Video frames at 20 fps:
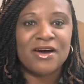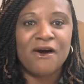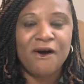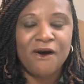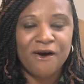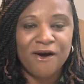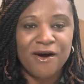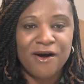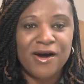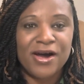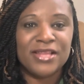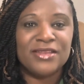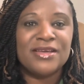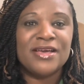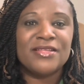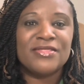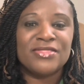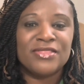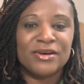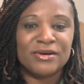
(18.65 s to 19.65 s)
on
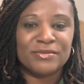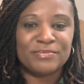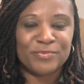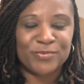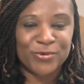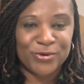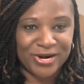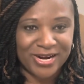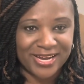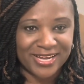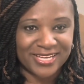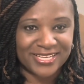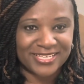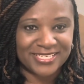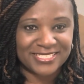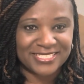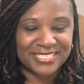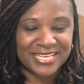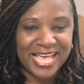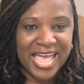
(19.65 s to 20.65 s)
the
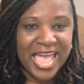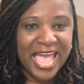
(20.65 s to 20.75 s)
prize.